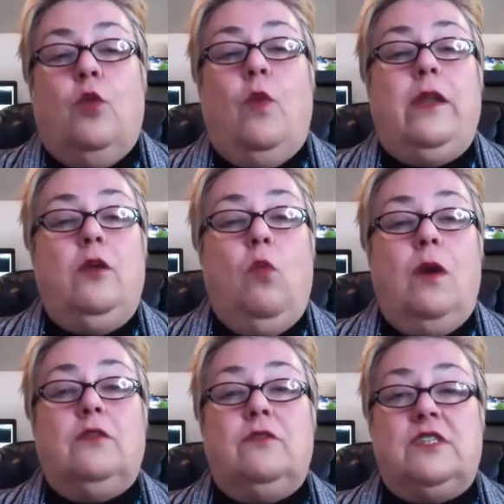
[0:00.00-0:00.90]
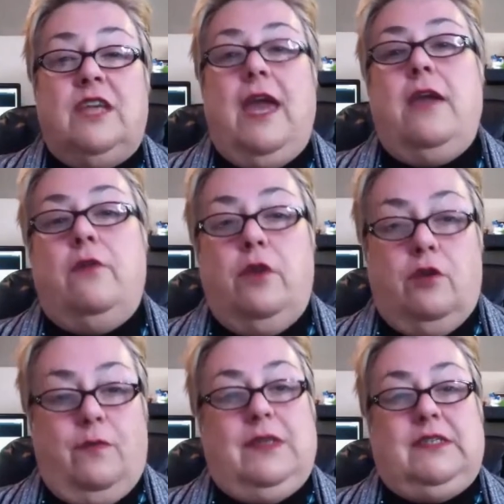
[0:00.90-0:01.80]
when you want to scale
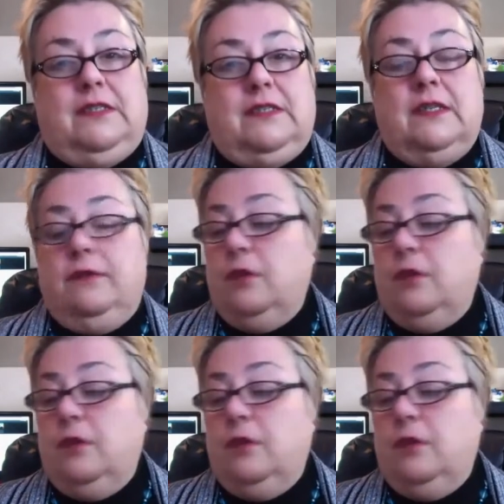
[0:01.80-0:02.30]
your business.